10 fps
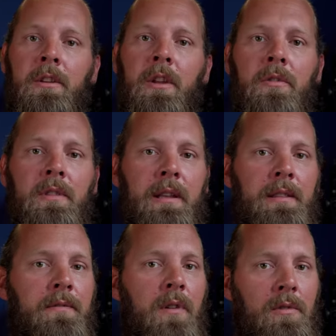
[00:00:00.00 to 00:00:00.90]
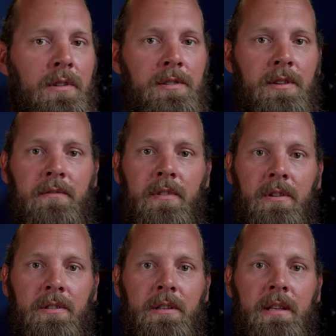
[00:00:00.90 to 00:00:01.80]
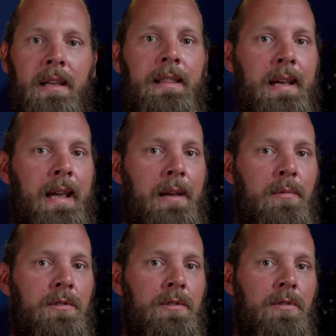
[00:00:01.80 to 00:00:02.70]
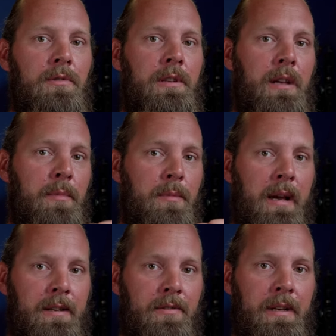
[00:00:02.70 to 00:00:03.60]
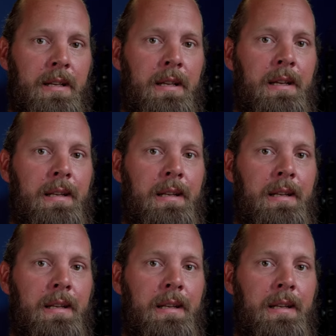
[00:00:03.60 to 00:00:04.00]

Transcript: Note that the voltage converter in the cable to the dummy battery